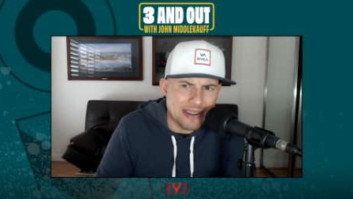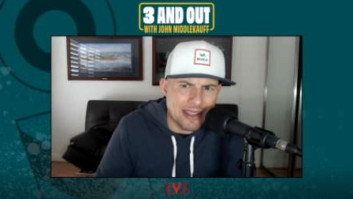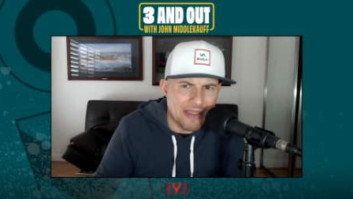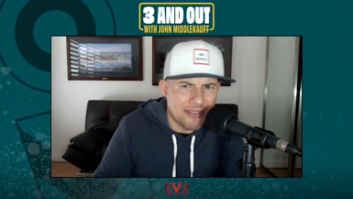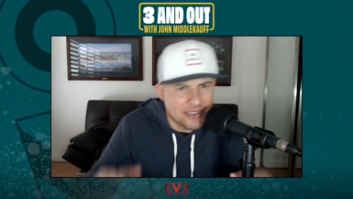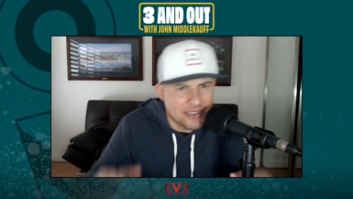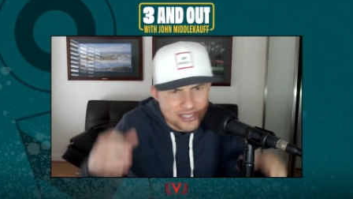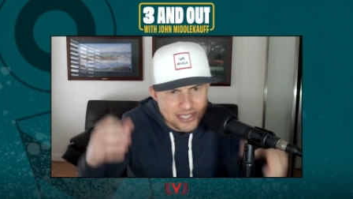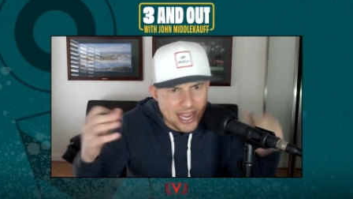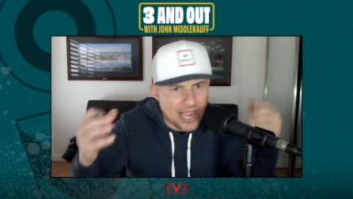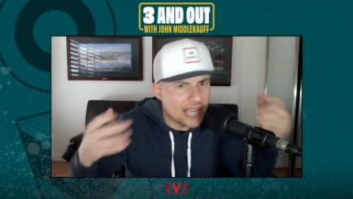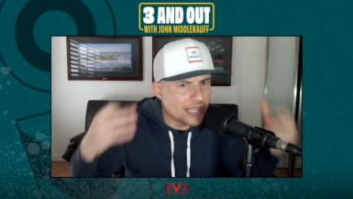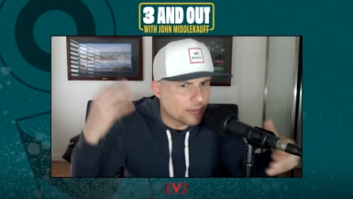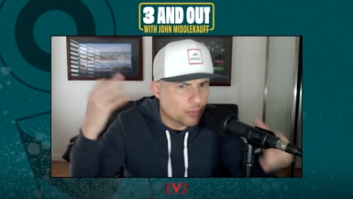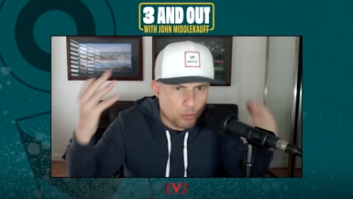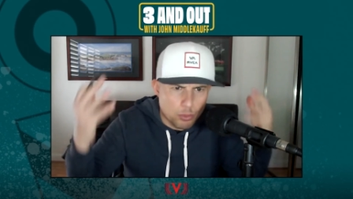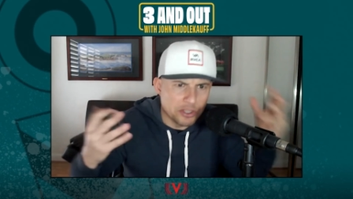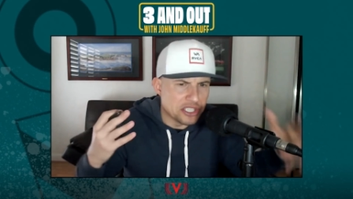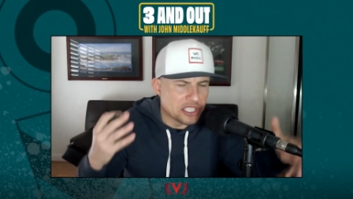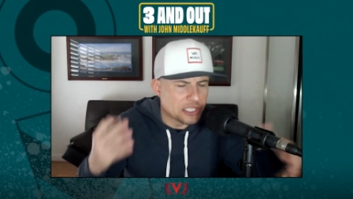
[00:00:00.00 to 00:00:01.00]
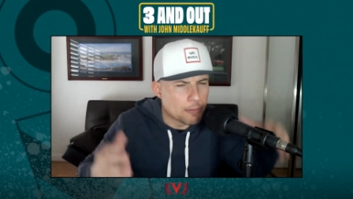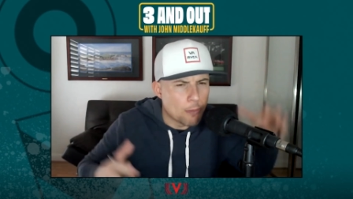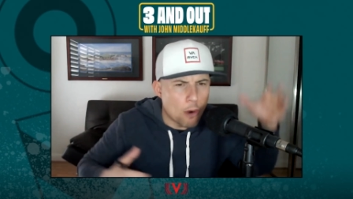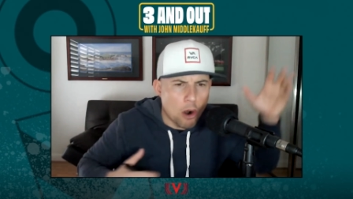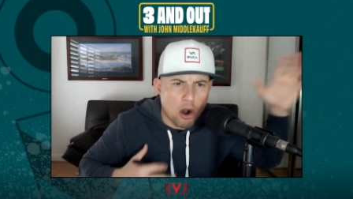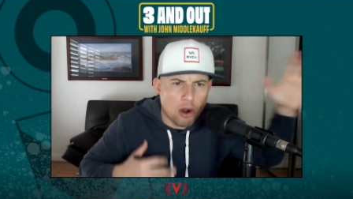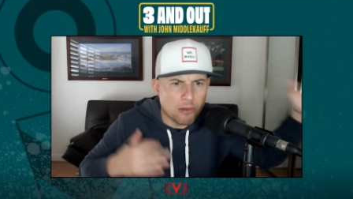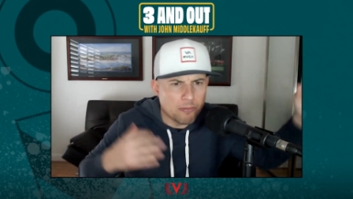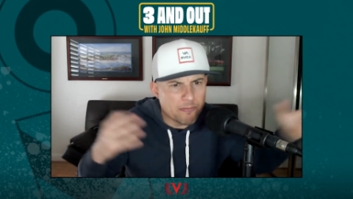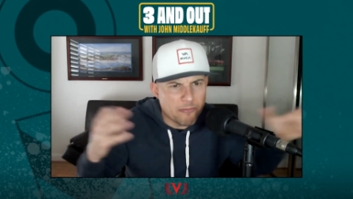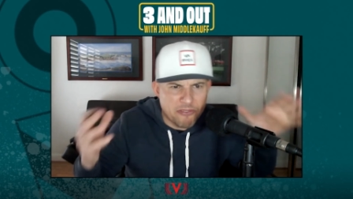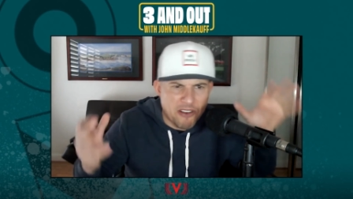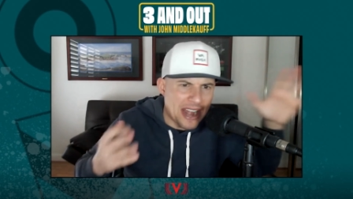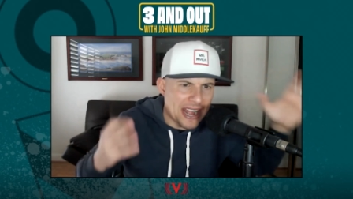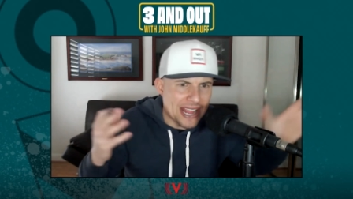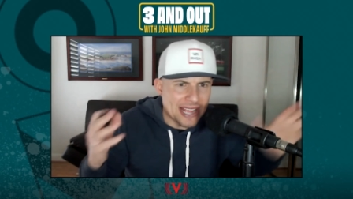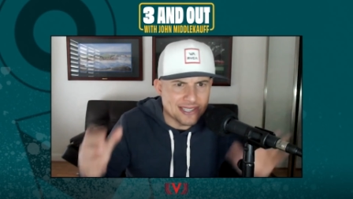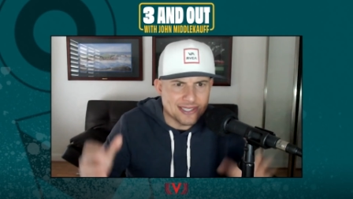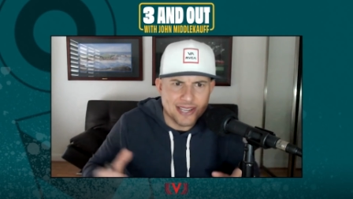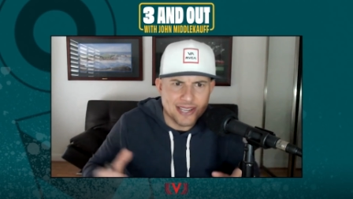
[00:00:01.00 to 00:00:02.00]
And this guy's really smart,
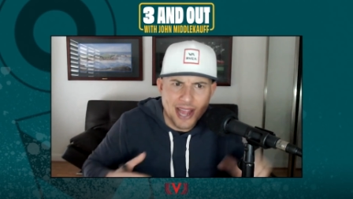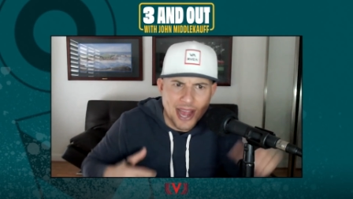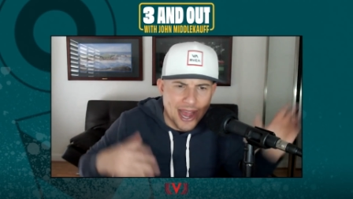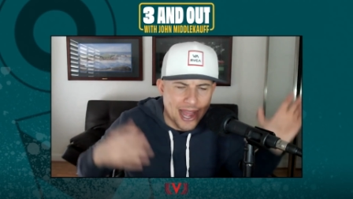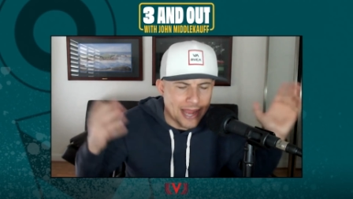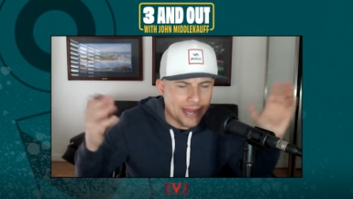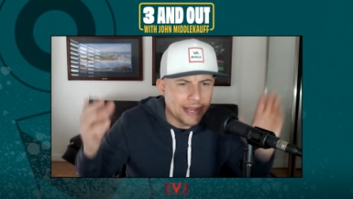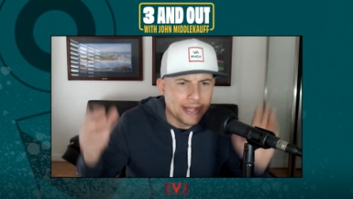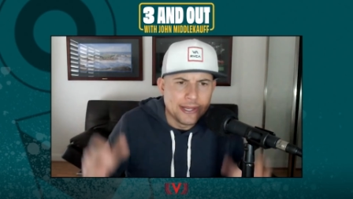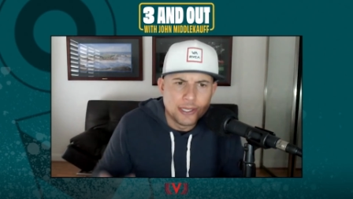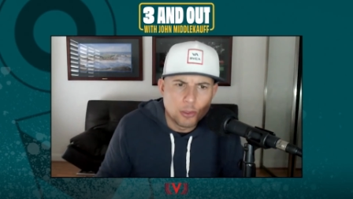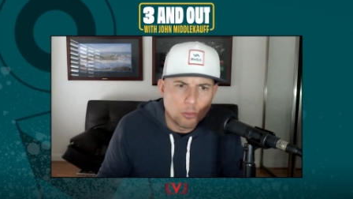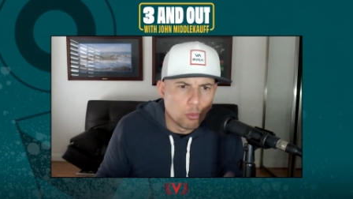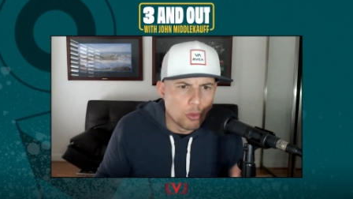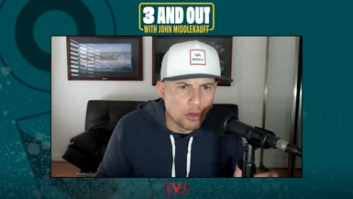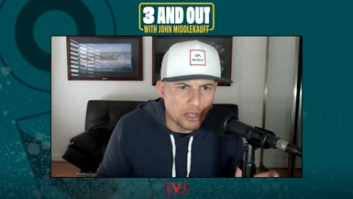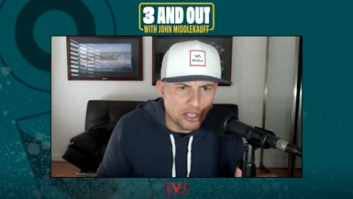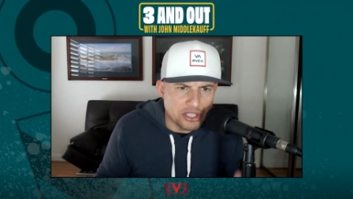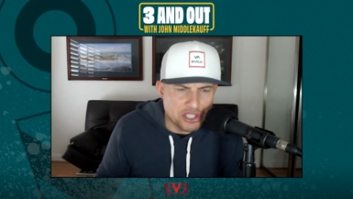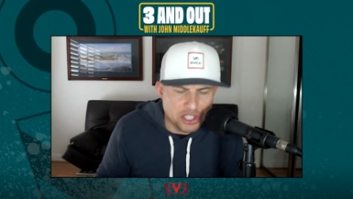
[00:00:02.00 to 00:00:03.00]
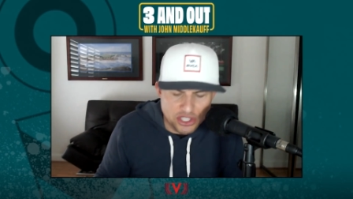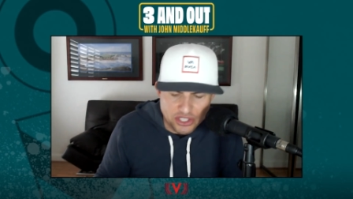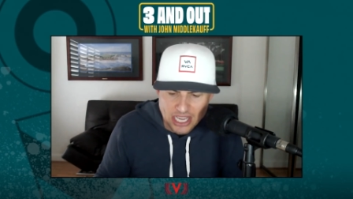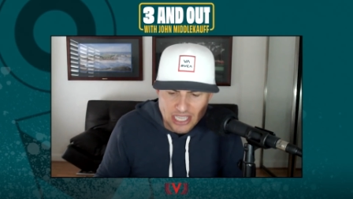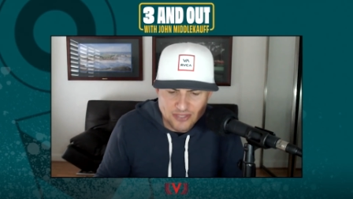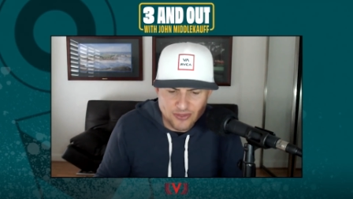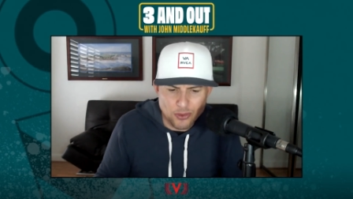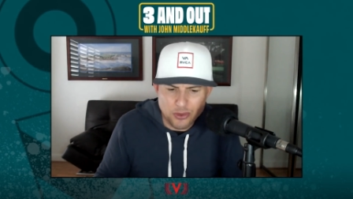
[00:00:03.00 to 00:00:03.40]
finance guy, really successful.